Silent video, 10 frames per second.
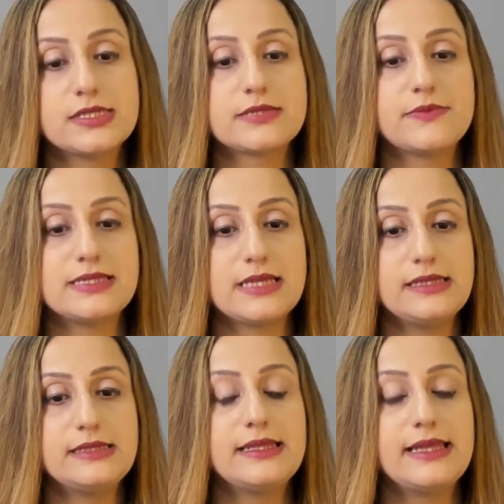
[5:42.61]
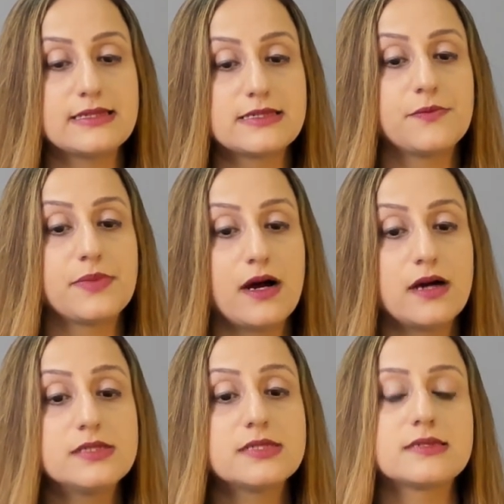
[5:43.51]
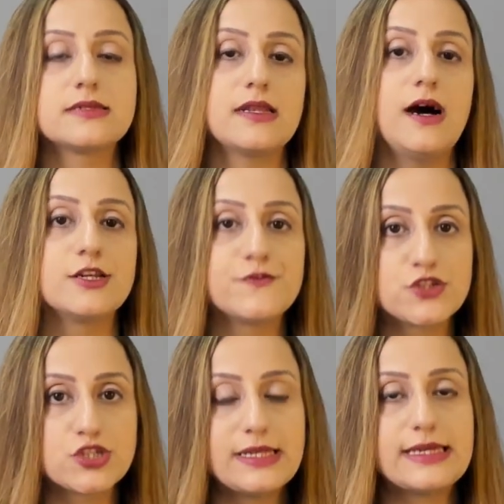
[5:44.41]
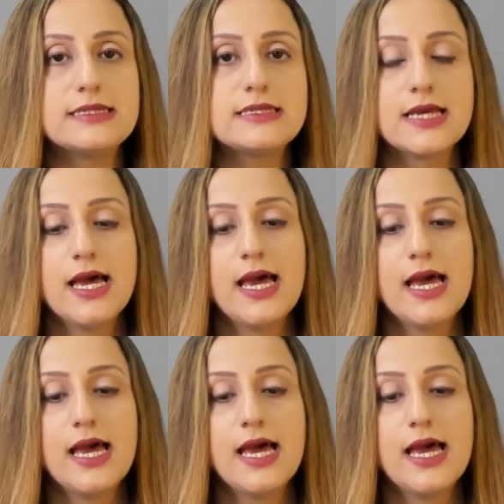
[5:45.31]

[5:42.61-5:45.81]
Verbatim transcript: It's basically the lens implant. It's an artificial lens.